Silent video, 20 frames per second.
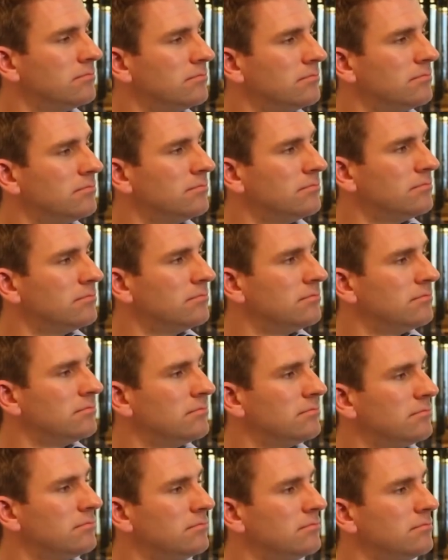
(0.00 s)

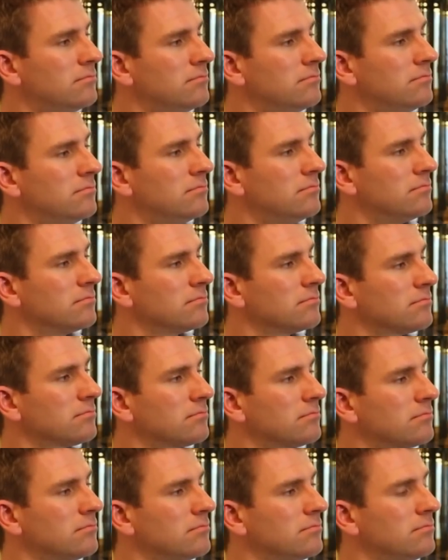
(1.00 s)

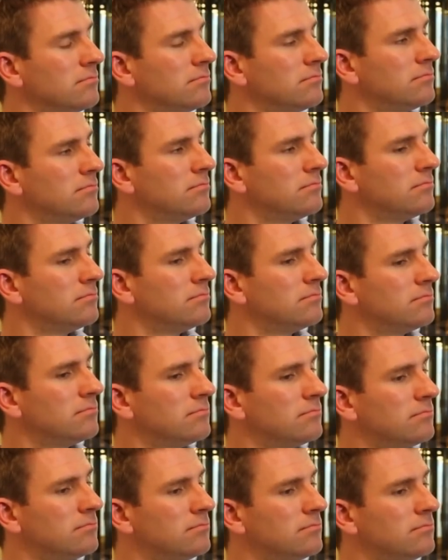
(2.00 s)

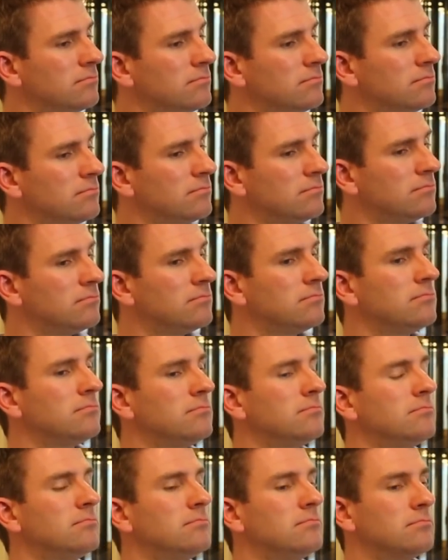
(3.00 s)

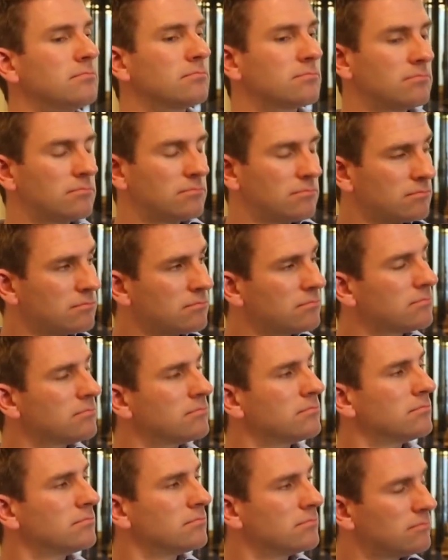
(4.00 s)

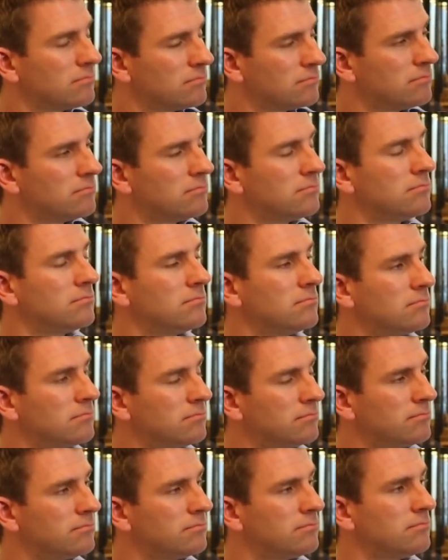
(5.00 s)

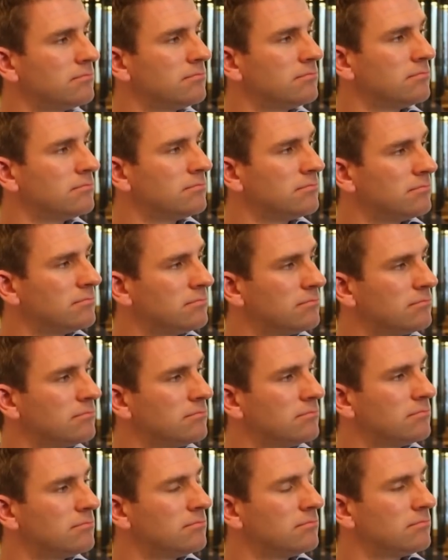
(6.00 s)

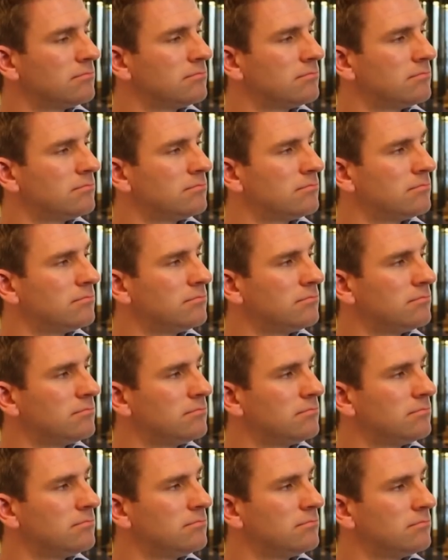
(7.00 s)
(silent)